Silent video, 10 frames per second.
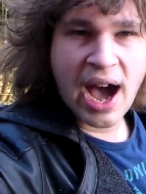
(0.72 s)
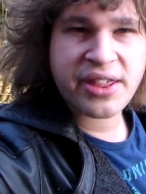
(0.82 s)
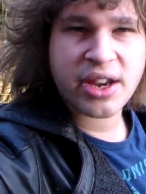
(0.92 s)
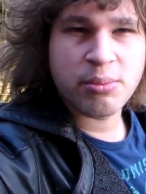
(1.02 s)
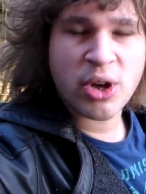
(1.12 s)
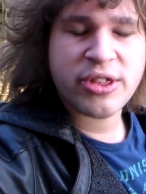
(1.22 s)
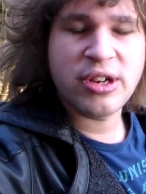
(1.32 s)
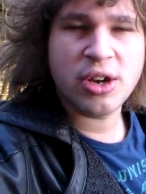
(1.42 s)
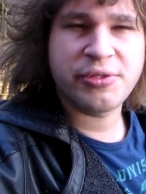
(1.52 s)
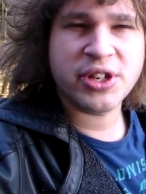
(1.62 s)
Hi there moth
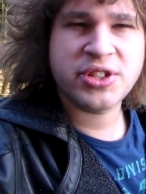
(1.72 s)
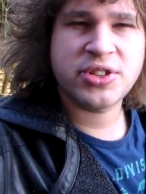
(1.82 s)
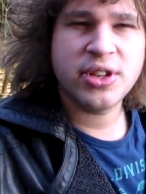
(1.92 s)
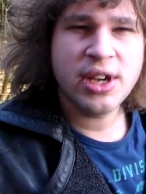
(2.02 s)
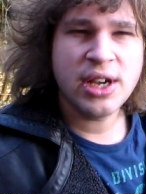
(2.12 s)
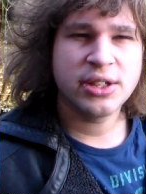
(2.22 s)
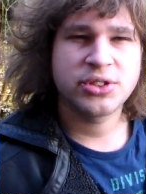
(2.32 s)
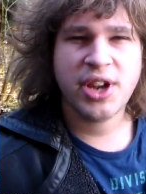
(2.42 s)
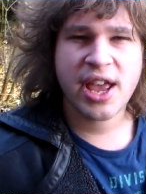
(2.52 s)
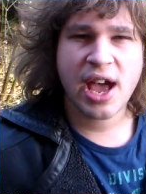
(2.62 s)
lovers!
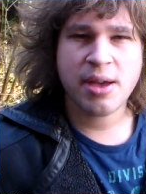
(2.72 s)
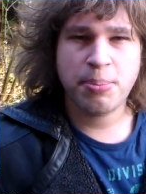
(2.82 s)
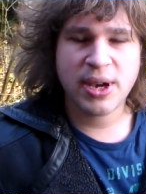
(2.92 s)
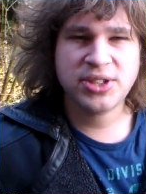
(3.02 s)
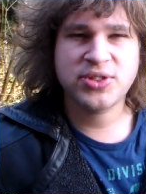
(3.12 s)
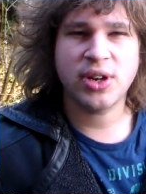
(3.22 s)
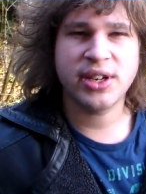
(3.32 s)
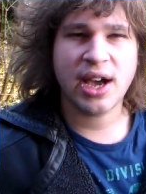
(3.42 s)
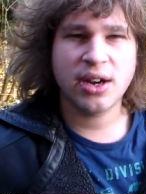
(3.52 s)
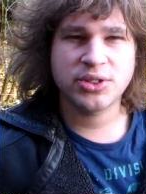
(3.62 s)
Today I am pleased to
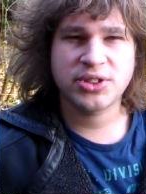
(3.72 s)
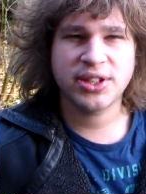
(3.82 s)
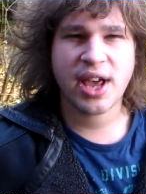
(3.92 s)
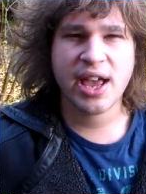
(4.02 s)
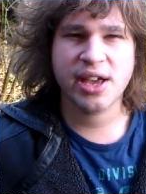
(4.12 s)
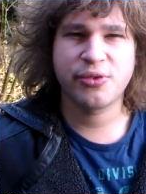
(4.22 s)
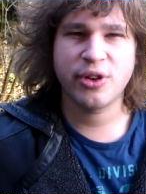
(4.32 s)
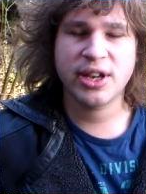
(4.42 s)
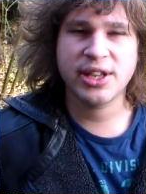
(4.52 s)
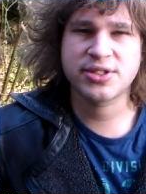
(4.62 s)
announce that I have
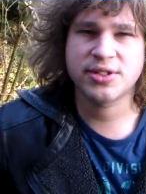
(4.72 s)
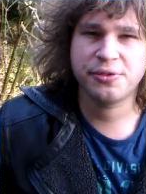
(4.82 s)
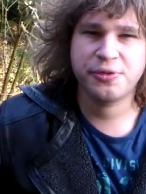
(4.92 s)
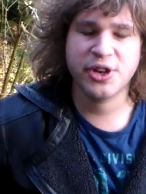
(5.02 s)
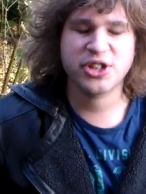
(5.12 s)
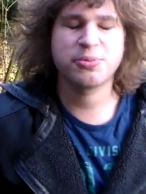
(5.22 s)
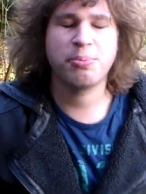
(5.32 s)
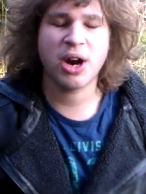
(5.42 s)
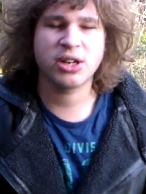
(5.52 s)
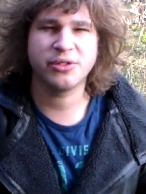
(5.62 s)
released the
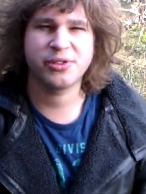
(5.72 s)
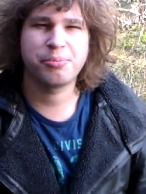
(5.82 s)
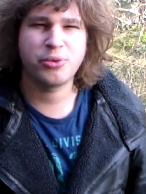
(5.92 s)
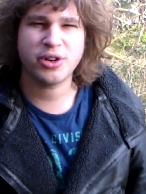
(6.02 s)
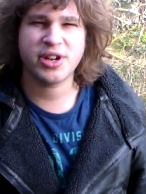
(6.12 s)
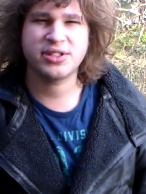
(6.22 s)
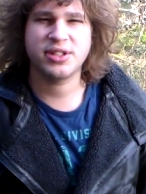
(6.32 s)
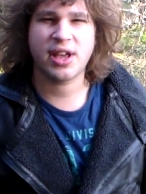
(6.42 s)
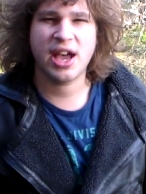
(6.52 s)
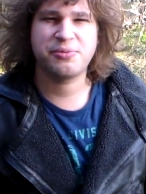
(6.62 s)
first part of a
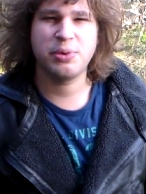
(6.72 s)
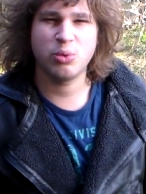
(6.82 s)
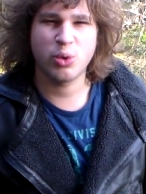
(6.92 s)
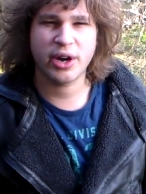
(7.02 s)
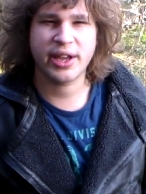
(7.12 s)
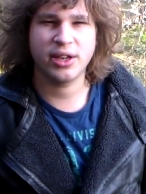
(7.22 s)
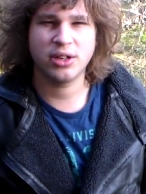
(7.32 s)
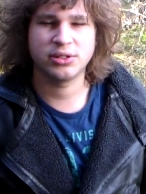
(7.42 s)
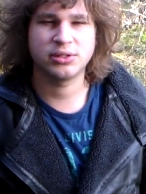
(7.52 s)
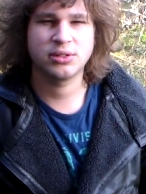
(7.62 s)
project that I've been working
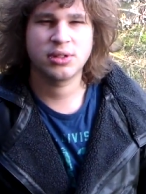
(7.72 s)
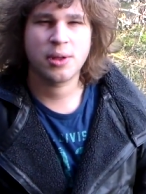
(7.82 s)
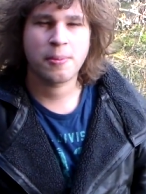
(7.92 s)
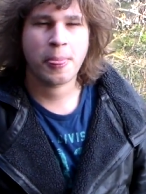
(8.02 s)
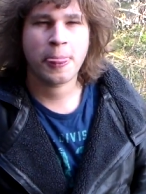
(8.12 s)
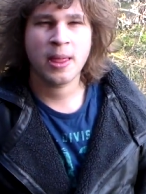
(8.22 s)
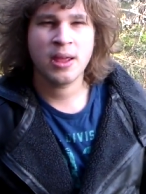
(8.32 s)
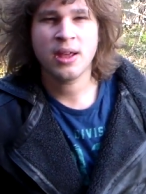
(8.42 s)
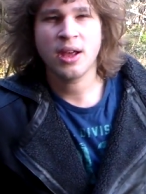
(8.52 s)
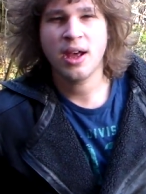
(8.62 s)
on.
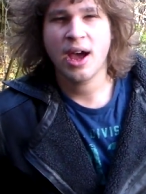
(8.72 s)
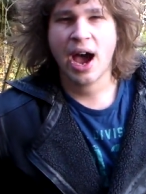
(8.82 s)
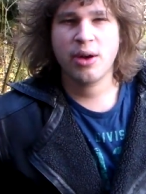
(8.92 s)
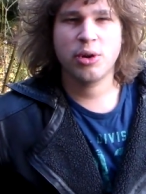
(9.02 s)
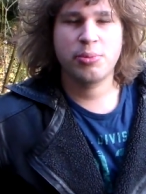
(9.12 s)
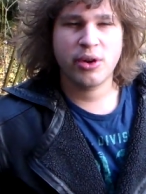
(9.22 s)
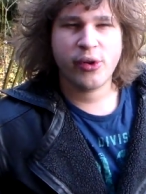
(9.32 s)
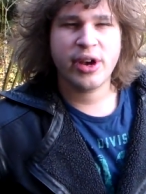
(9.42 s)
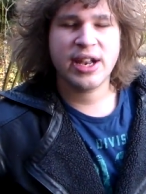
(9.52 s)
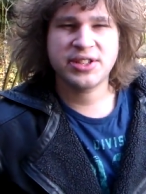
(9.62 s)
I will be
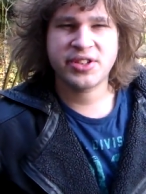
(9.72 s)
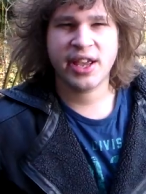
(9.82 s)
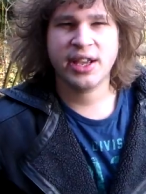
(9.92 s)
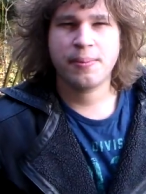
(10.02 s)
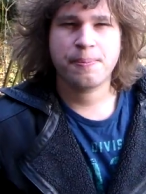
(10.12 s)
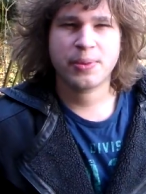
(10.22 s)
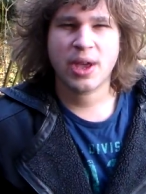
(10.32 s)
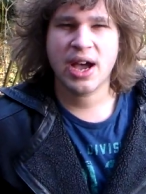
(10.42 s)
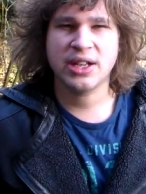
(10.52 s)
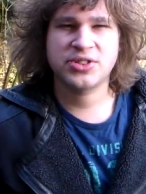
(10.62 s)
releasing
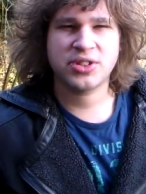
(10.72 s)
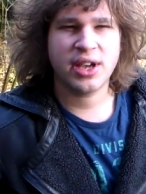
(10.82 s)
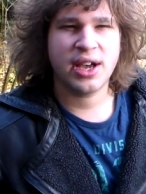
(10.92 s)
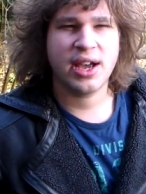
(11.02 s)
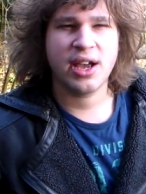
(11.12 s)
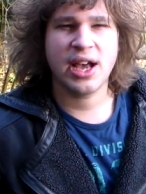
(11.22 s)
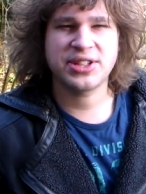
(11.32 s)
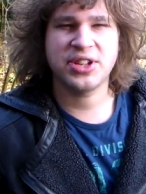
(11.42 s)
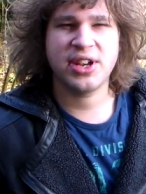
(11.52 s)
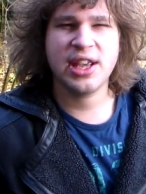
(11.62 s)
as, uh,
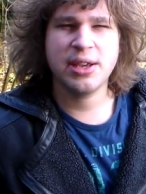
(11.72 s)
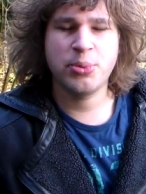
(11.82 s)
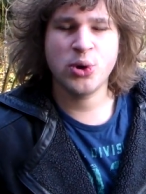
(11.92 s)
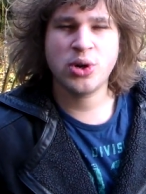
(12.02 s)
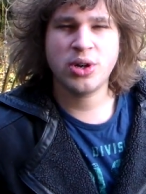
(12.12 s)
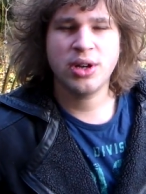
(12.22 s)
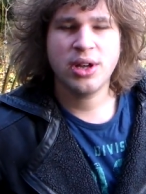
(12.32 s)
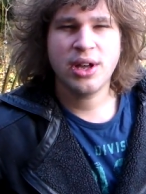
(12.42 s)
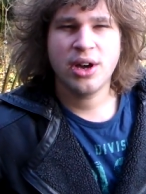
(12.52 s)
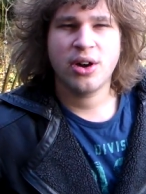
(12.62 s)
as an ebook
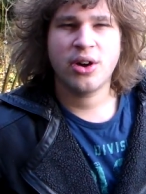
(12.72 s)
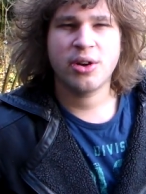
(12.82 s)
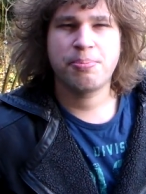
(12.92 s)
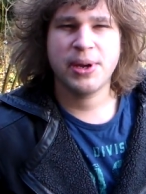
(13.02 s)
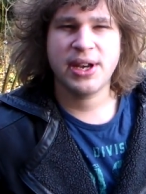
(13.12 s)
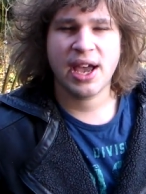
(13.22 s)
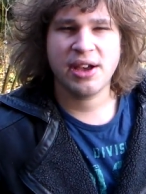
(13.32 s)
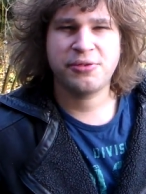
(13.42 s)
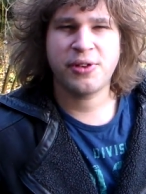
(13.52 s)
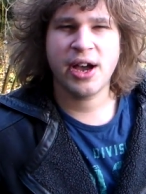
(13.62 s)
or
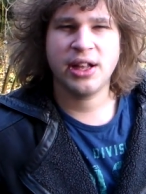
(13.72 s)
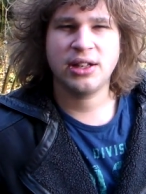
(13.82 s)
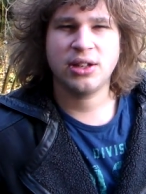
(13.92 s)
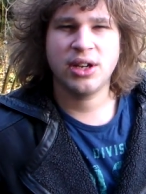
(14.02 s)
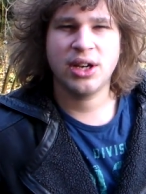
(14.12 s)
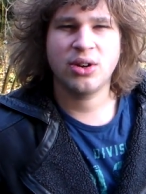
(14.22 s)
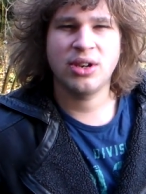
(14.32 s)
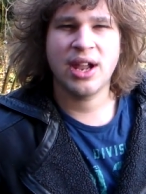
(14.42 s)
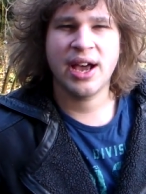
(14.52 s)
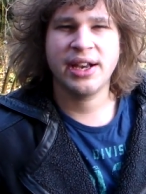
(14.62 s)
PDF file uh,
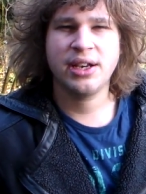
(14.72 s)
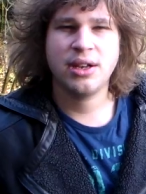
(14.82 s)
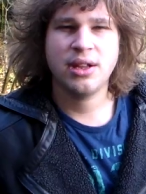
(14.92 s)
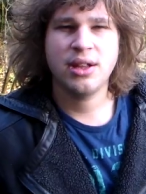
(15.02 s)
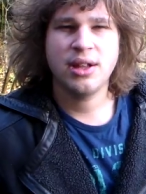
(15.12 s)
online